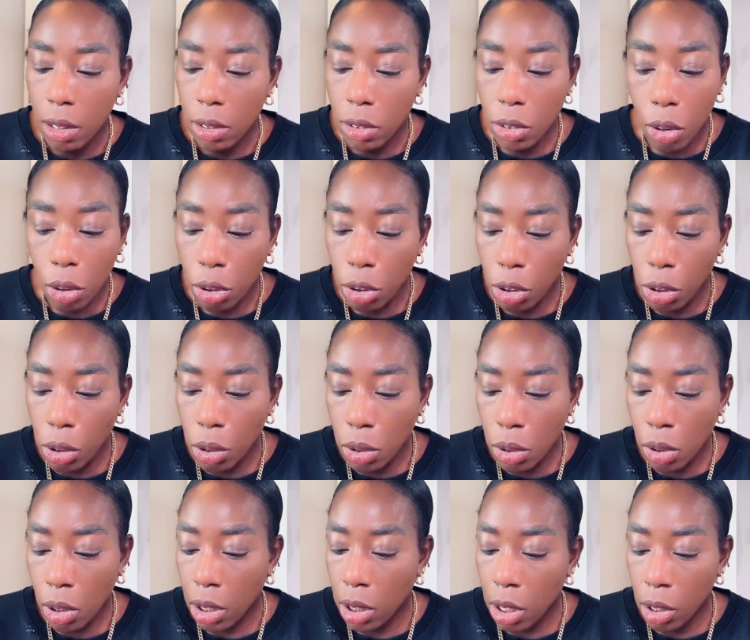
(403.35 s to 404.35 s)
not
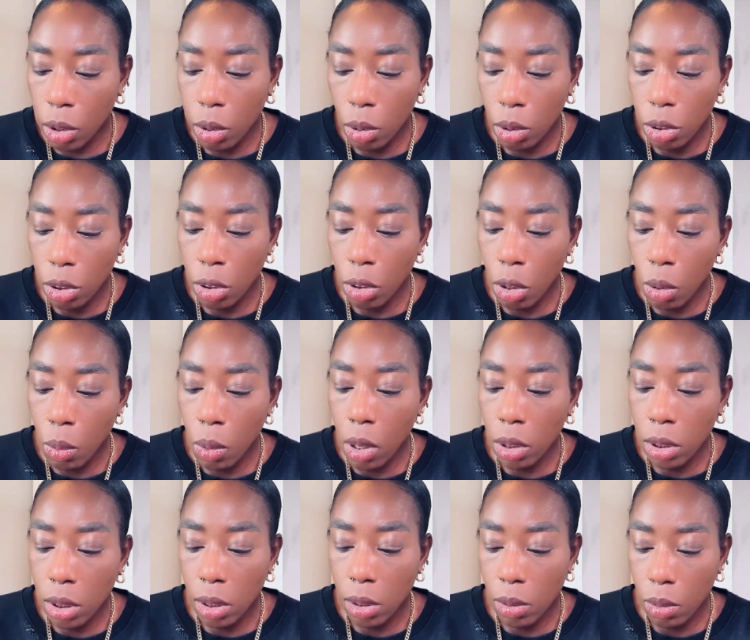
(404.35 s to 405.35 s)
used to, and I thought, you know
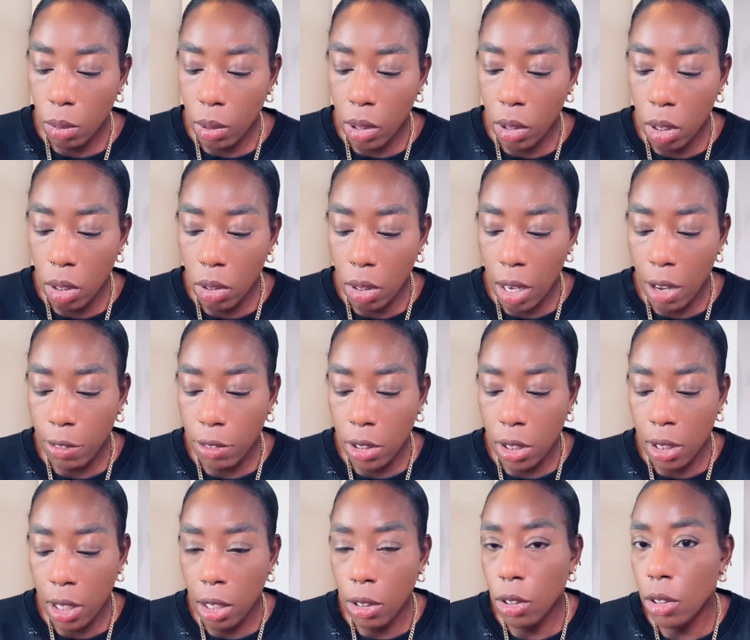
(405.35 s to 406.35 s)
what, we're gonna have to
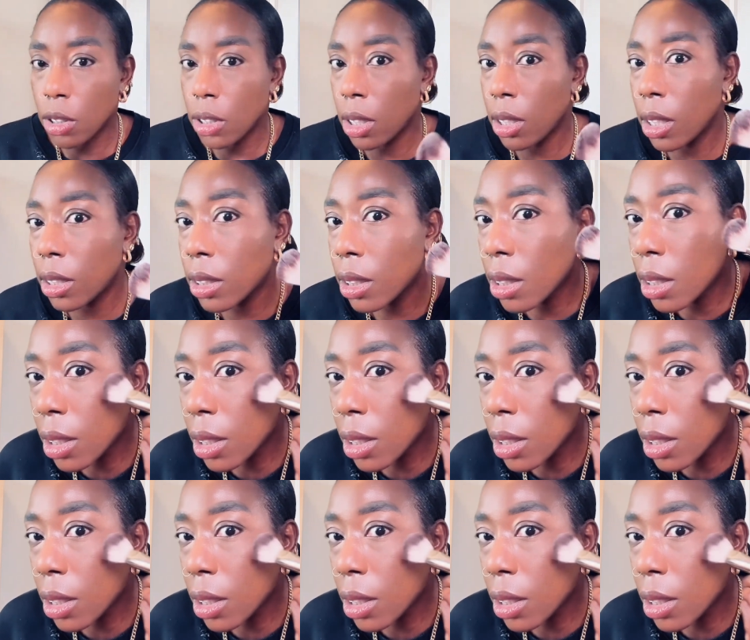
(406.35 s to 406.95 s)
start using it